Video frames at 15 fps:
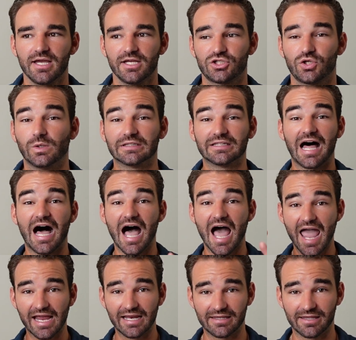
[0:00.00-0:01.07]
to
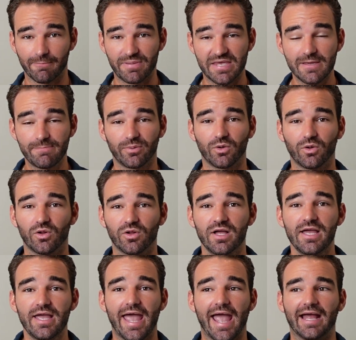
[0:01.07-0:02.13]
align the people
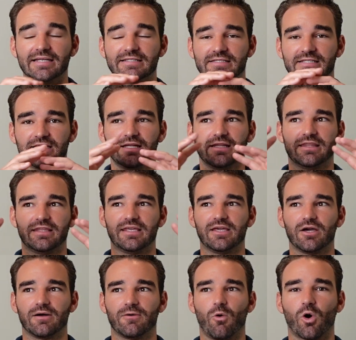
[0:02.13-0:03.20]
and
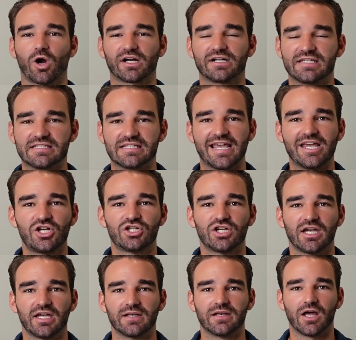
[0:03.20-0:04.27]
the
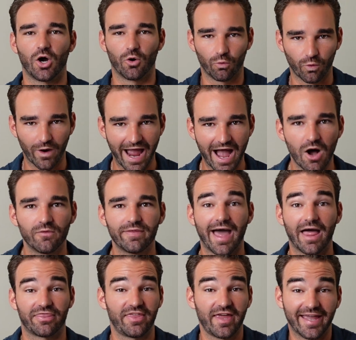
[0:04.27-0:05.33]
organization around
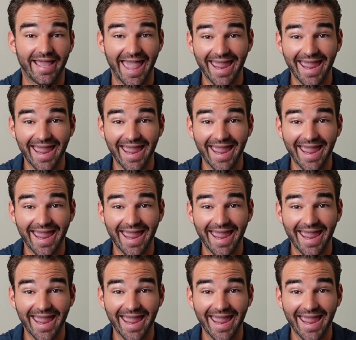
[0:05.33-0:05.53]
that thing.